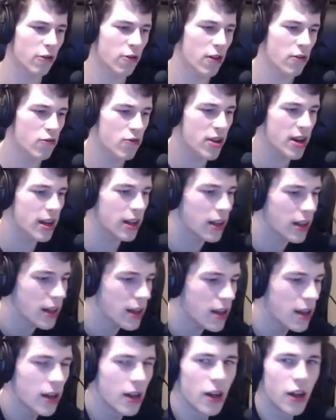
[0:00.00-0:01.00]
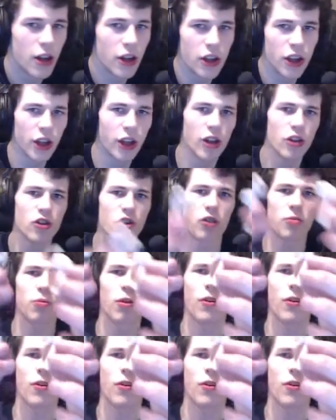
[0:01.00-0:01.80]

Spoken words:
when really you can just put